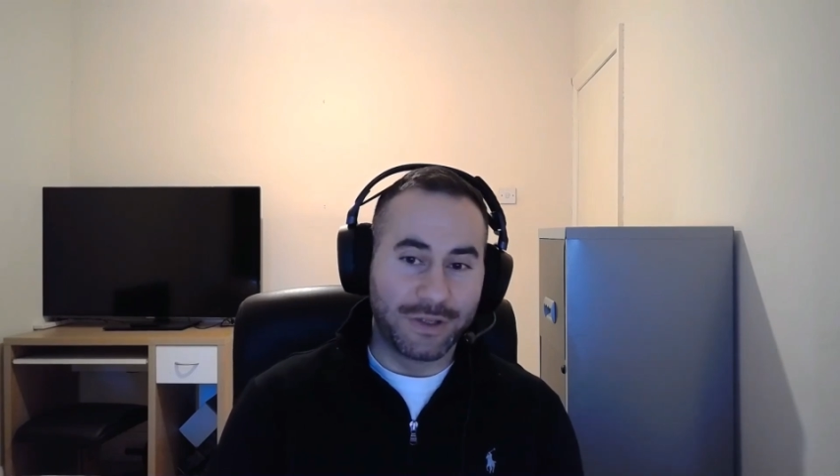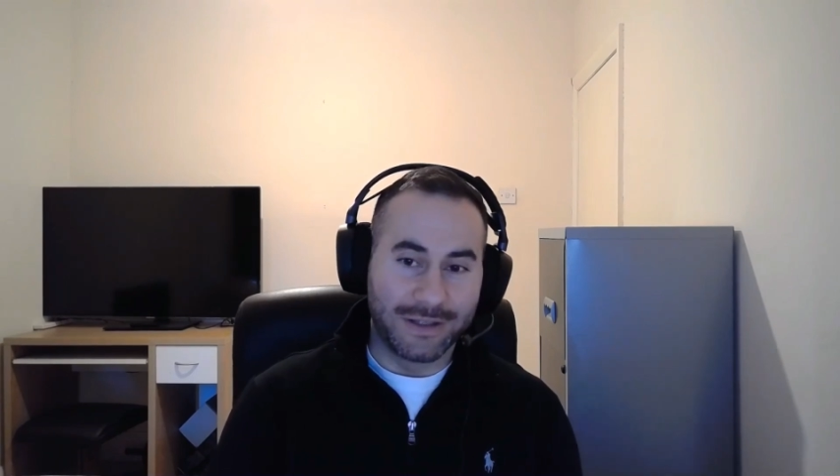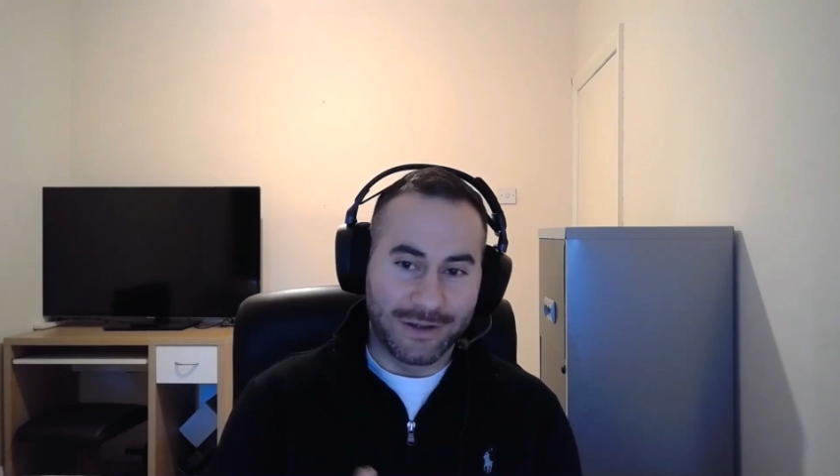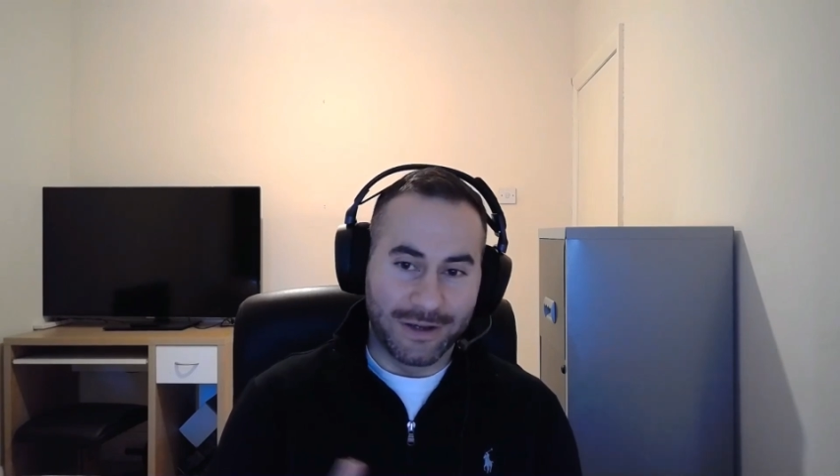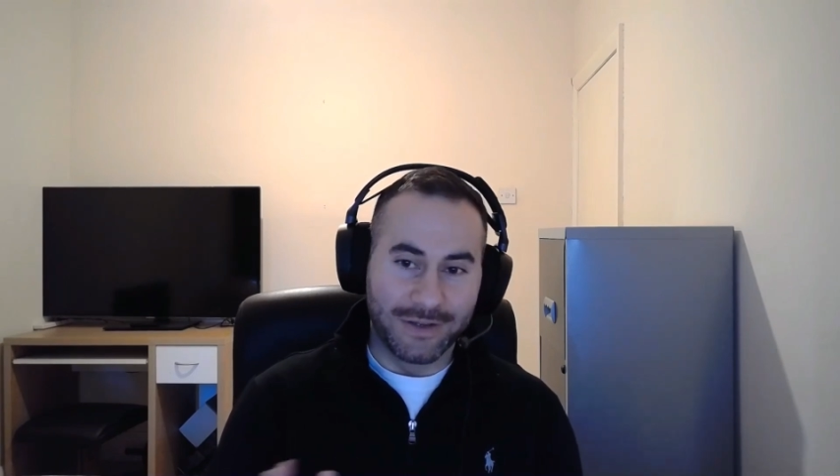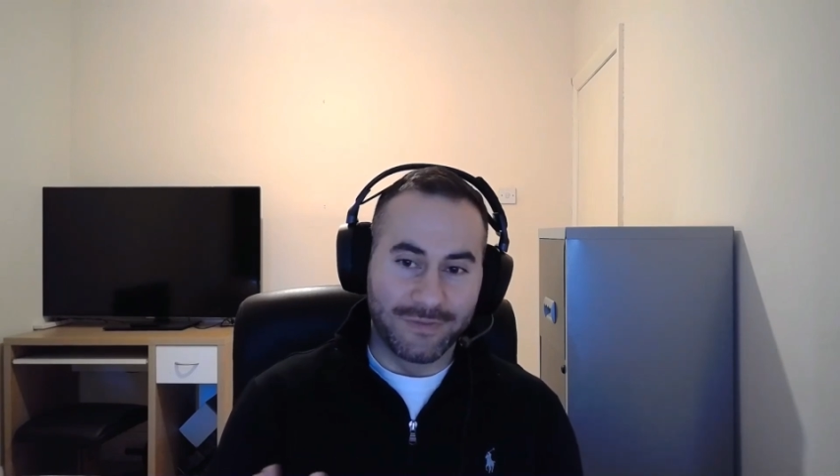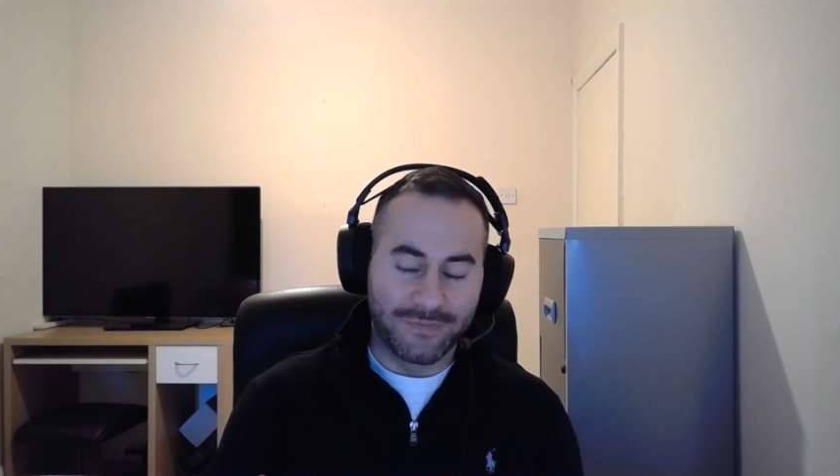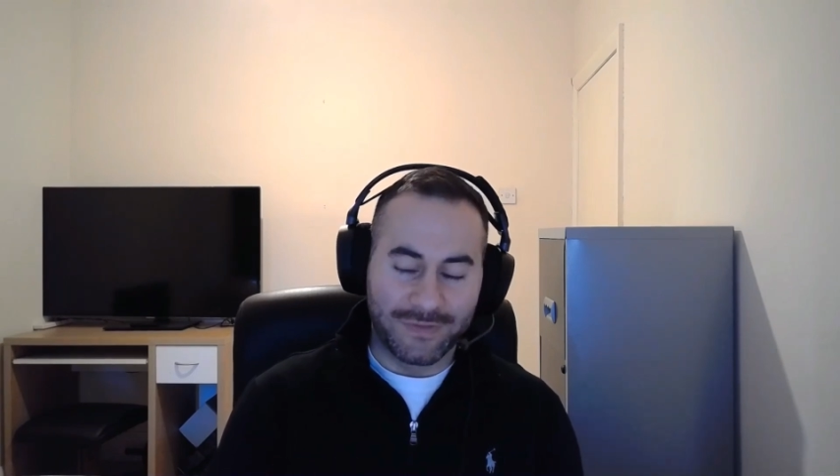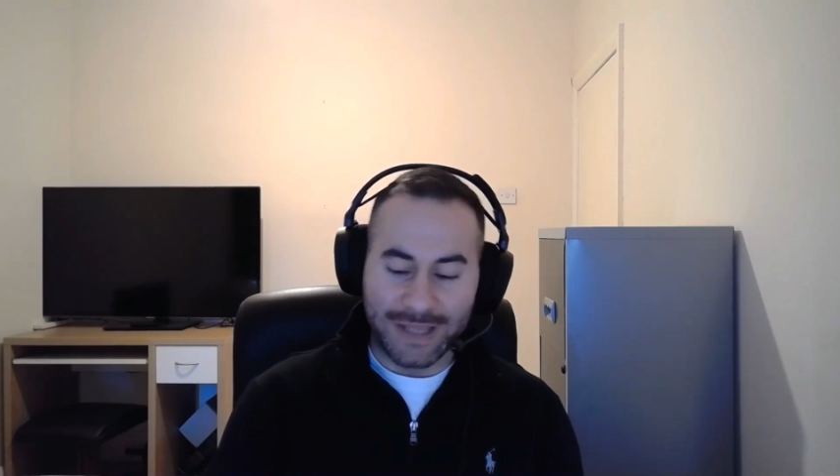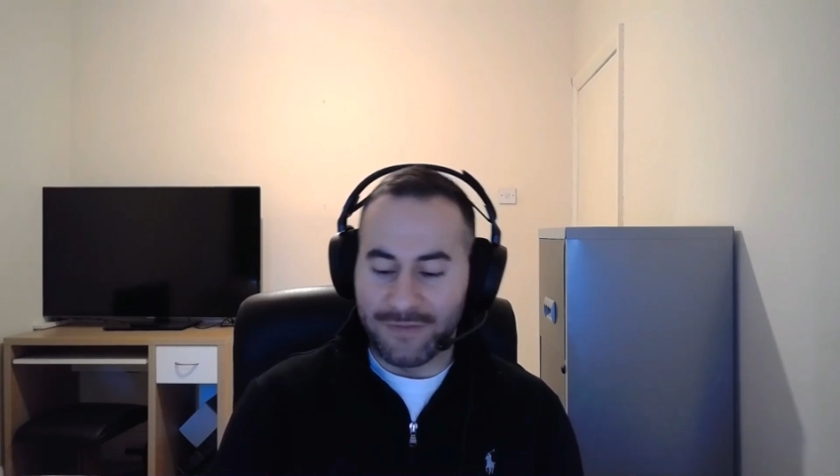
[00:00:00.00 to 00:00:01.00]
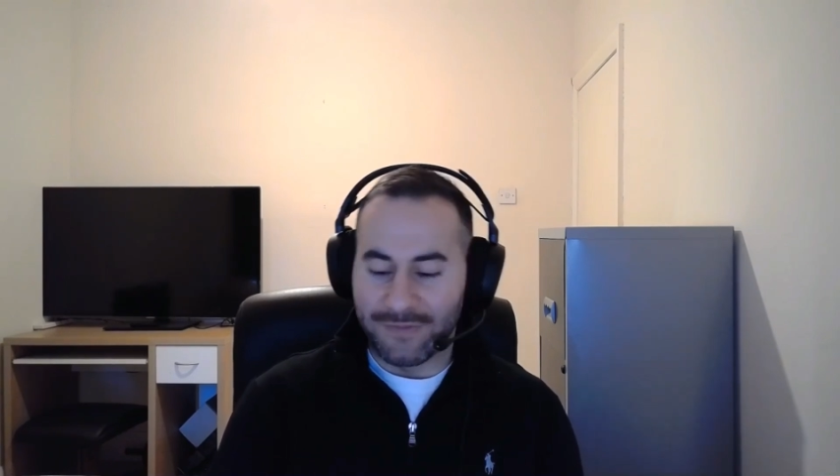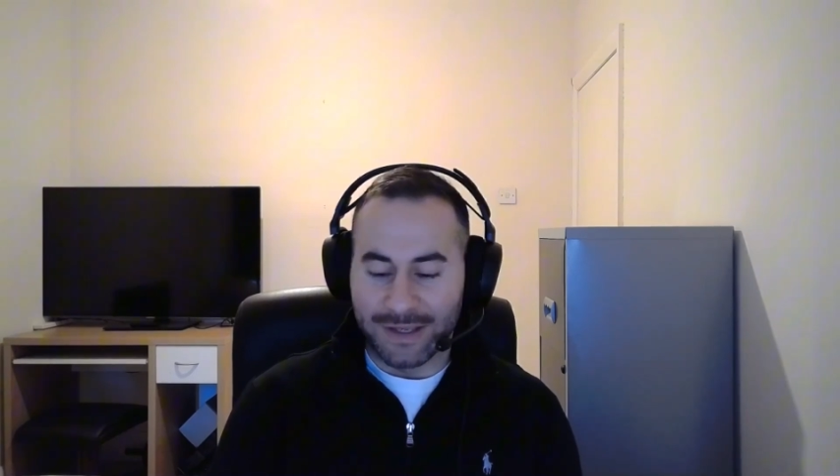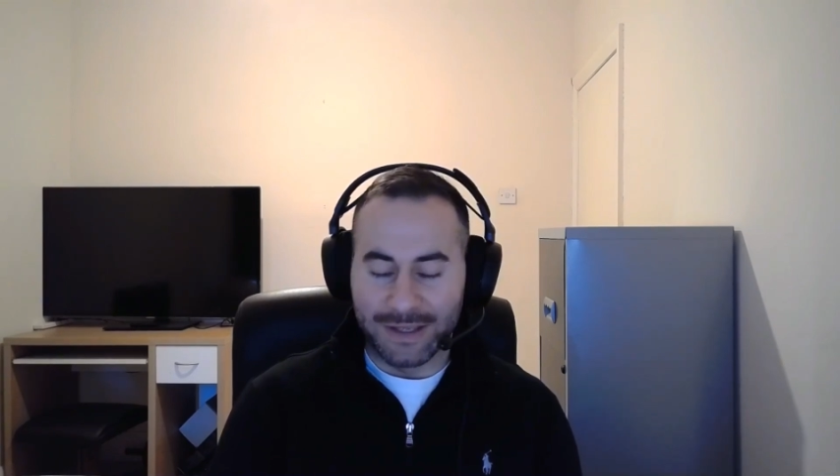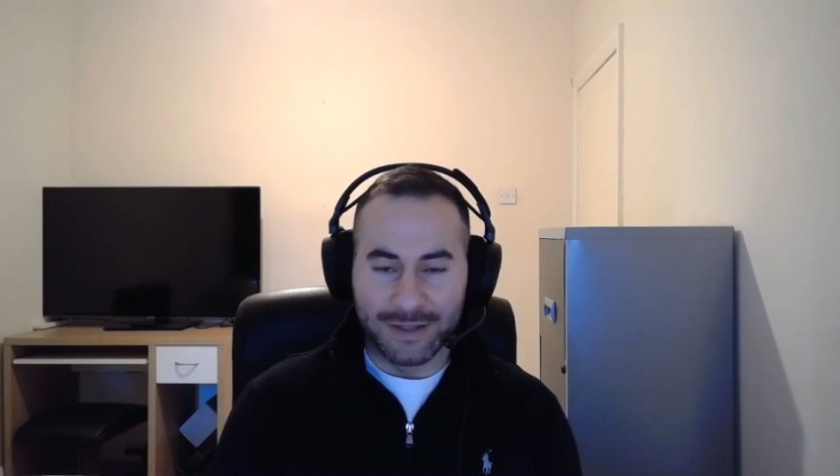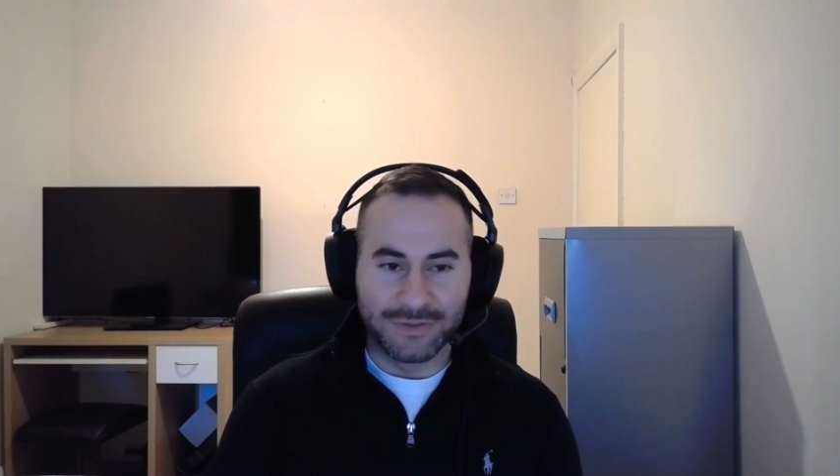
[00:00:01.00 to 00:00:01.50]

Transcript: put in the kind of caveat here.